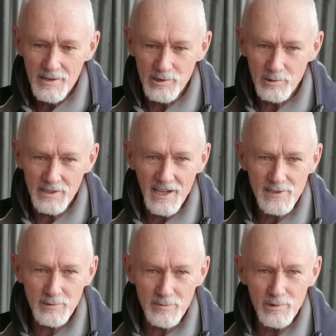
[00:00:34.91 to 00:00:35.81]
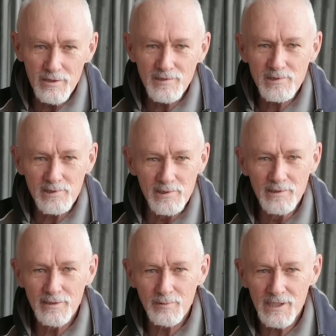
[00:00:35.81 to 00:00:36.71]
and your husband are moving
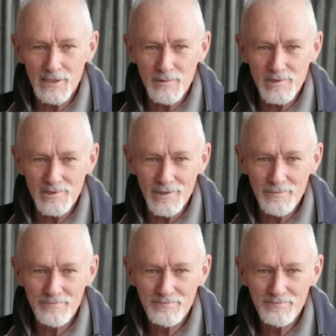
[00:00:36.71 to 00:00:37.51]
soon and we're going to miss you.